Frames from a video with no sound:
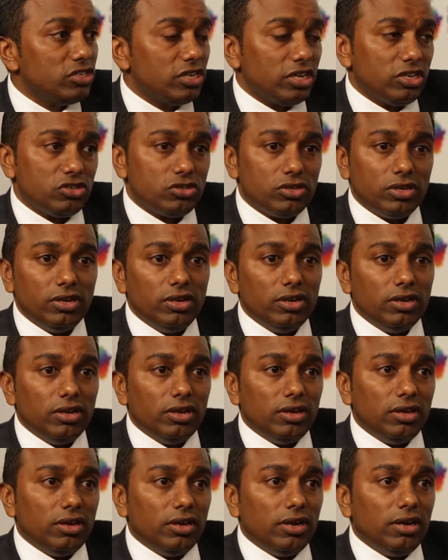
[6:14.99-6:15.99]
does
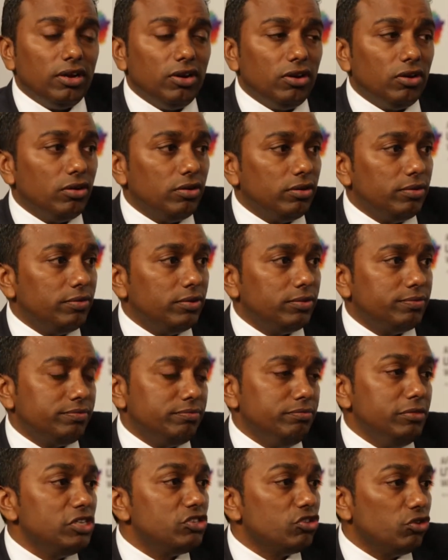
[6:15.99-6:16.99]

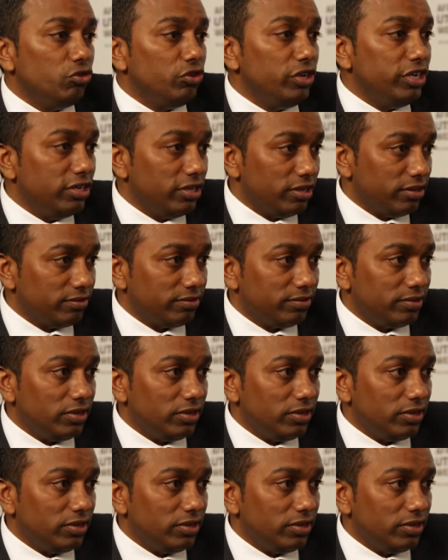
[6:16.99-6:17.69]
meter reading.